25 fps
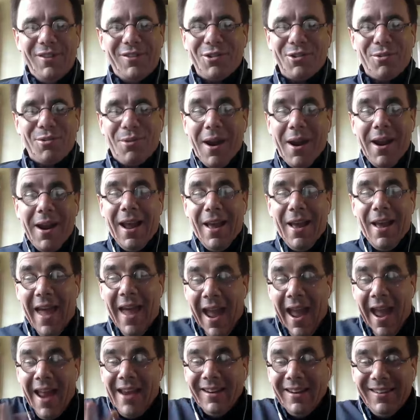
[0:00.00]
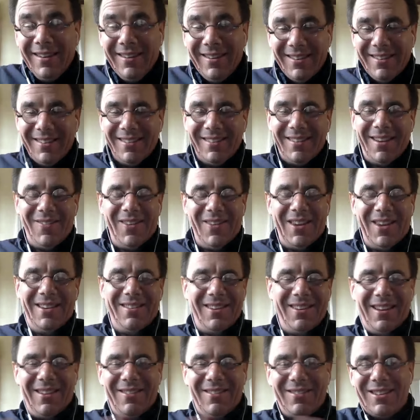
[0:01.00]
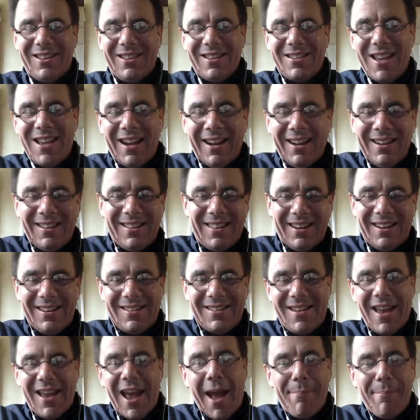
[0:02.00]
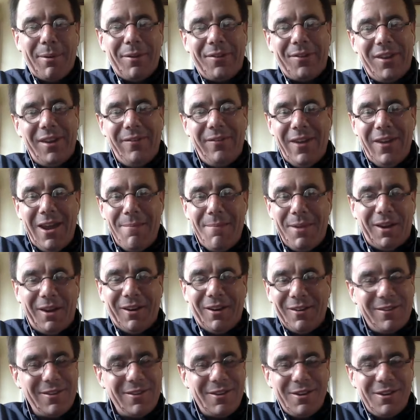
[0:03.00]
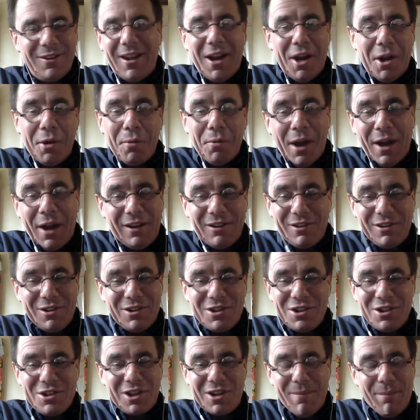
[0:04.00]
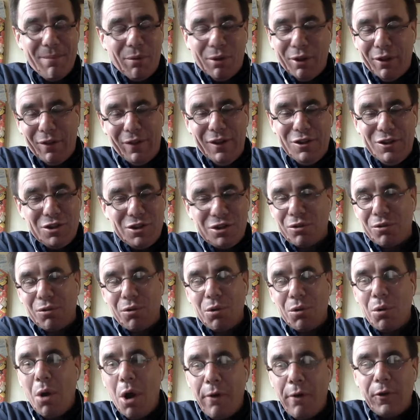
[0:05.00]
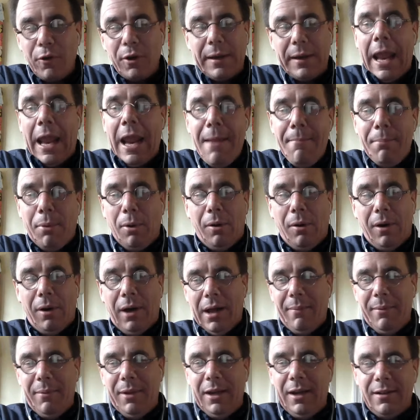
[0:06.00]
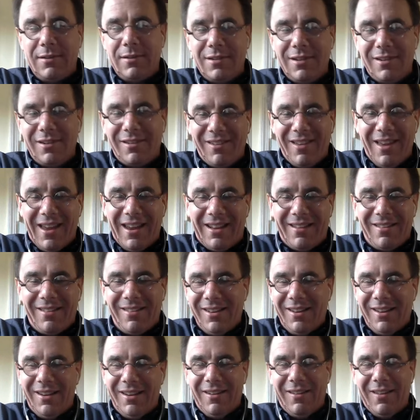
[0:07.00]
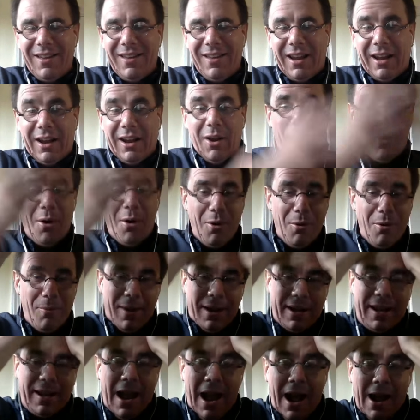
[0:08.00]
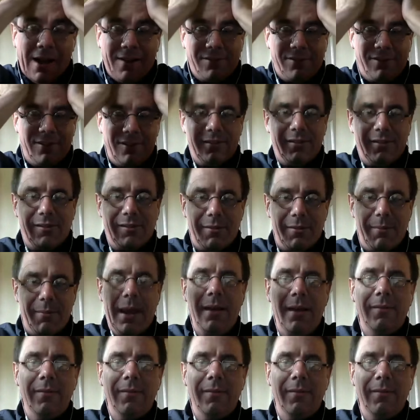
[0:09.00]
great. And then, the second thing is the Apple TV, because they're getting ready to just completely screw over cable. It's just like oh my gosh, this is amazing.